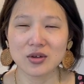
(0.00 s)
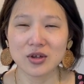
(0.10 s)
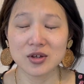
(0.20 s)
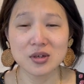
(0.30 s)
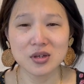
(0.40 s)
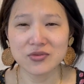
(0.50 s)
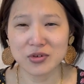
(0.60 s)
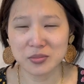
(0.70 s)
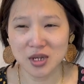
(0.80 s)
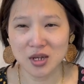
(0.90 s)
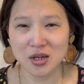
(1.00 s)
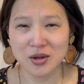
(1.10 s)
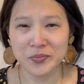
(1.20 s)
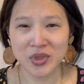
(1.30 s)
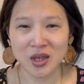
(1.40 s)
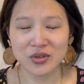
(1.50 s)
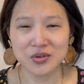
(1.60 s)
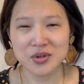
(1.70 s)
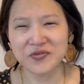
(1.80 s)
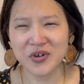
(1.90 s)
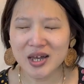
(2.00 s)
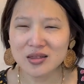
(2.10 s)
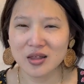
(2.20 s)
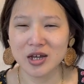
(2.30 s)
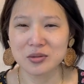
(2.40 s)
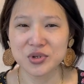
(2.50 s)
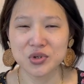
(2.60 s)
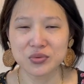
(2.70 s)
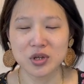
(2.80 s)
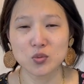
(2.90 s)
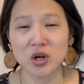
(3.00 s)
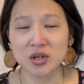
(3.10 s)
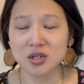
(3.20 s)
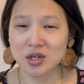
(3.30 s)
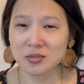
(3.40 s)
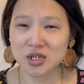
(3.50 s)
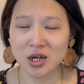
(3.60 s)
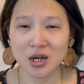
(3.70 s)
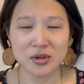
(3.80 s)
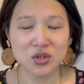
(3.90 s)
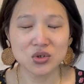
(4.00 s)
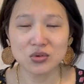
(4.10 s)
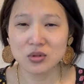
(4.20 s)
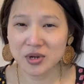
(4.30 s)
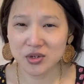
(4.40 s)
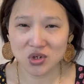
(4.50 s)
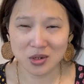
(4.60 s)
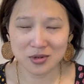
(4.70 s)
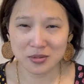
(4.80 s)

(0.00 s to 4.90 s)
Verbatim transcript: at least for me, there's a fine line between wanting to take my time and do the best job that I